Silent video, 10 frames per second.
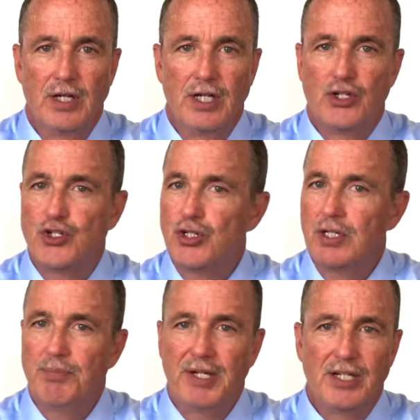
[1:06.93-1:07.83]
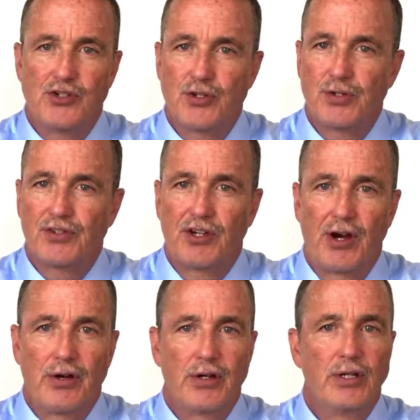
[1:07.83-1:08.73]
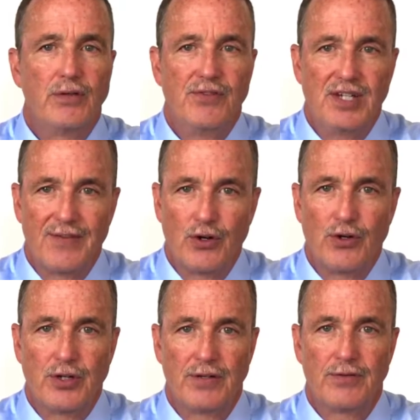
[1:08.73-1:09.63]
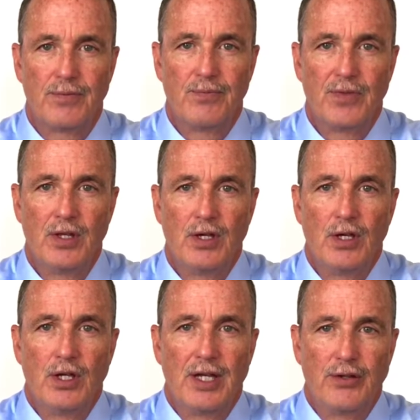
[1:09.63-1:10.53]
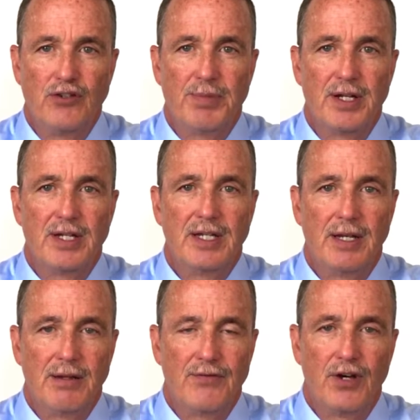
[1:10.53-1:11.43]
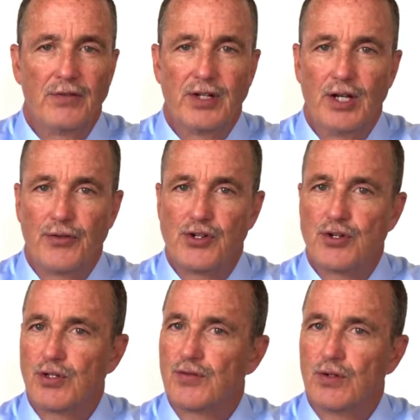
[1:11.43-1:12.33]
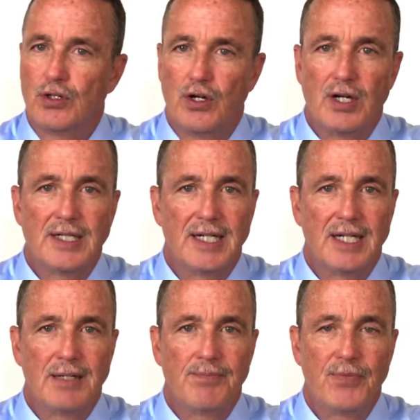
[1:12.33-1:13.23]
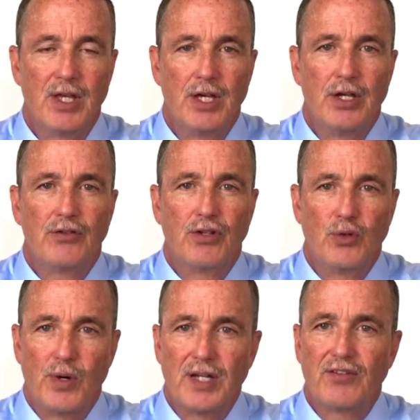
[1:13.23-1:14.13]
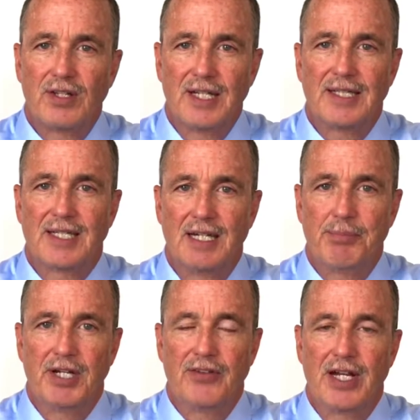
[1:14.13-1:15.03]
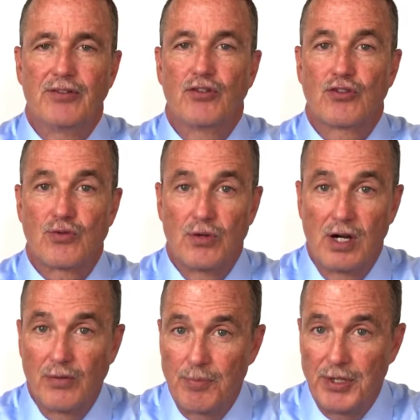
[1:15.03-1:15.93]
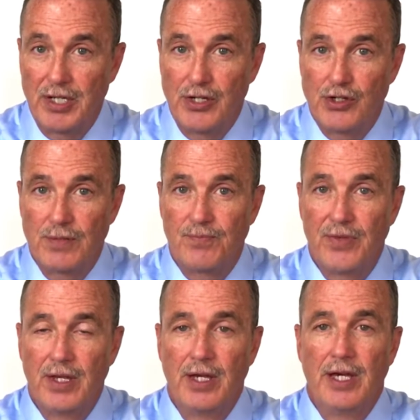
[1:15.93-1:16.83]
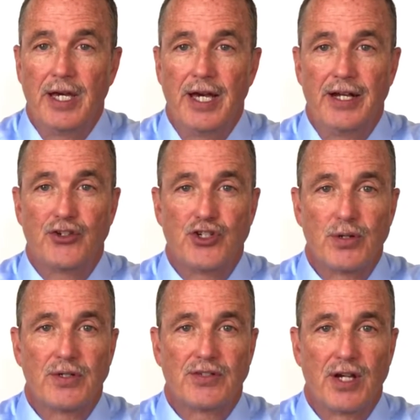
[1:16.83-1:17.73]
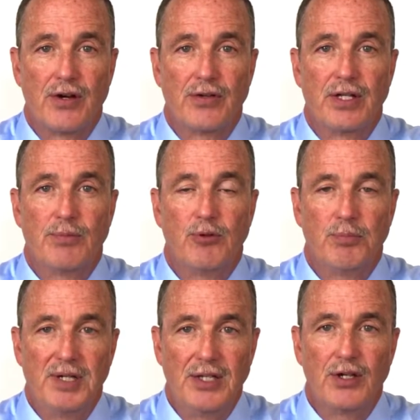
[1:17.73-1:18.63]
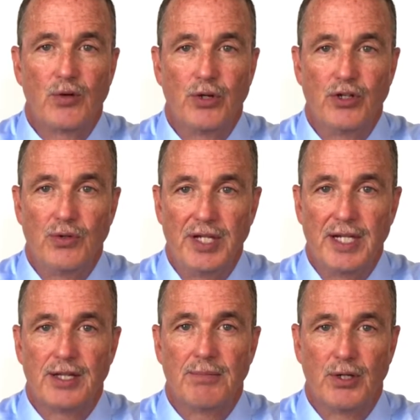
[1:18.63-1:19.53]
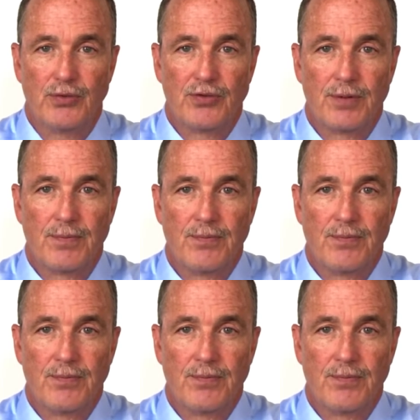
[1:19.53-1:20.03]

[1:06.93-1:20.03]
It shouldn't be an insurance carrier you've never heard of. Now, you've been involved in health insurance for a long time, so you want to select a company that has a strong reputation, an insurance carrier that will be there when you need it the most.